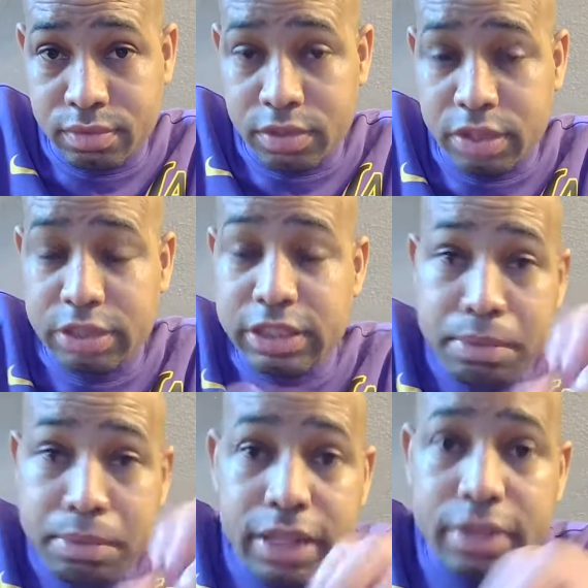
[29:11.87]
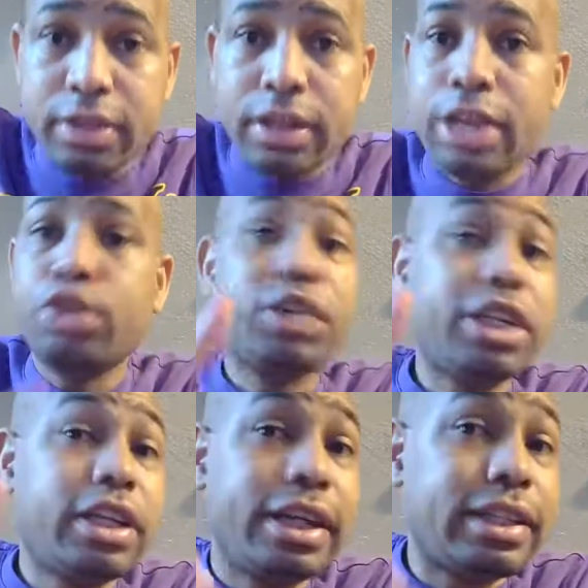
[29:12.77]
10 million. And you only can
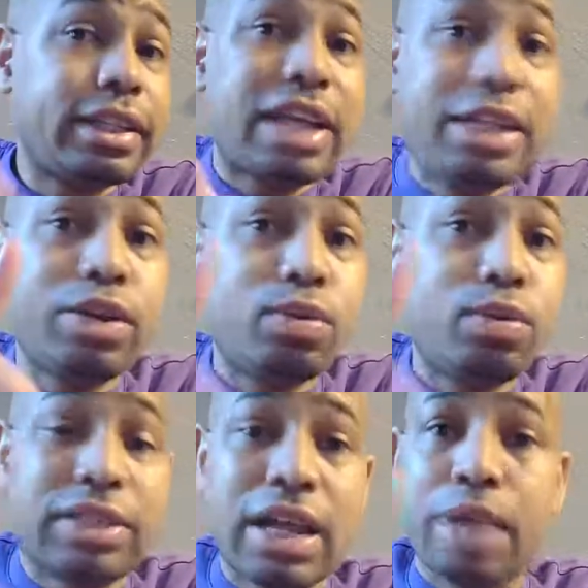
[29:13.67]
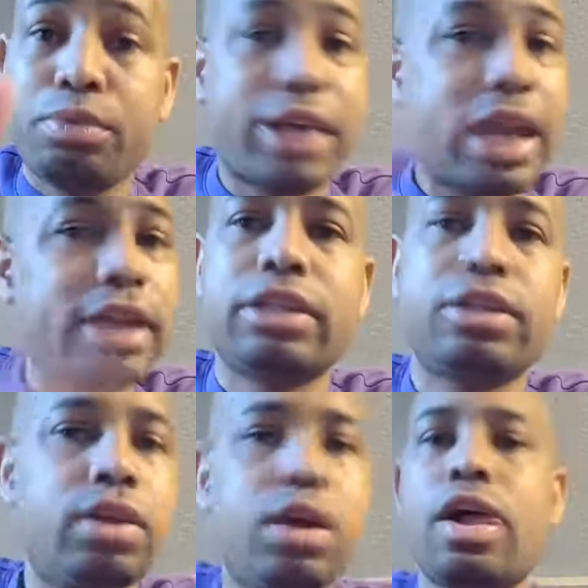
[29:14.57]
get that deal one time. You can't just
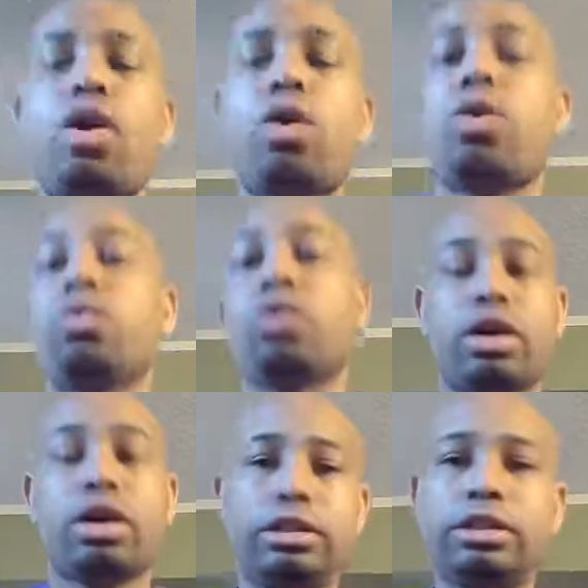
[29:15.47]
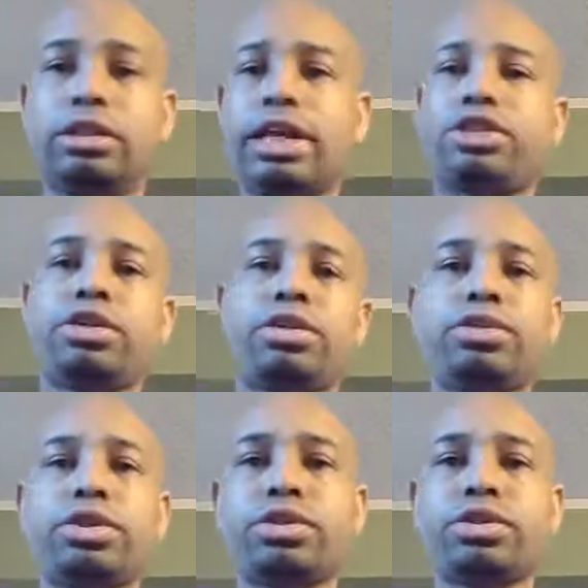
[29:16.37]
let
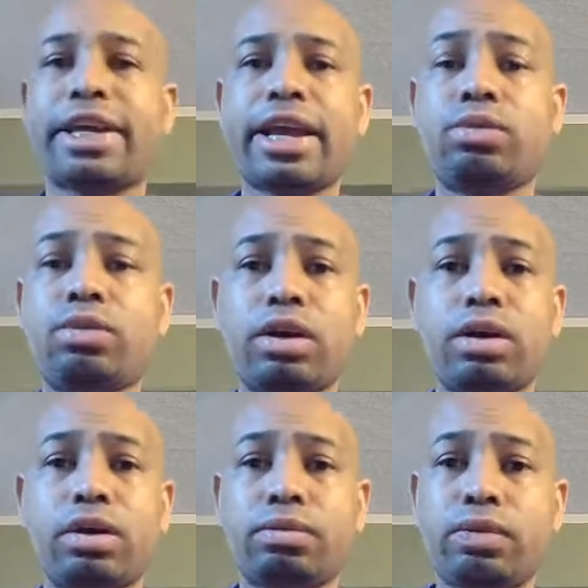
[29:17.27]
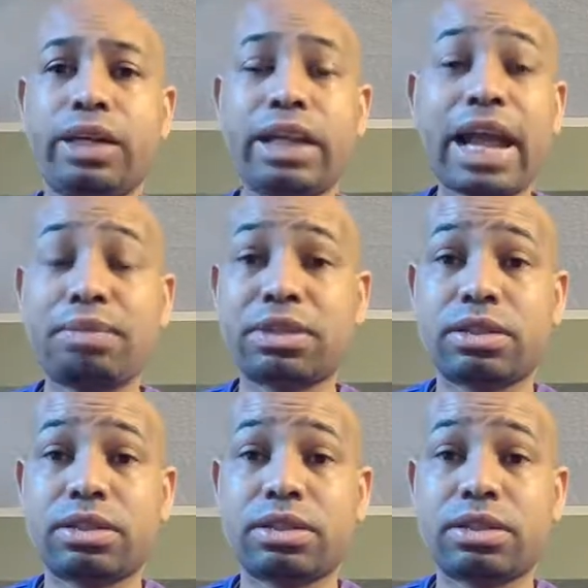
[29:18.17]
your account relapse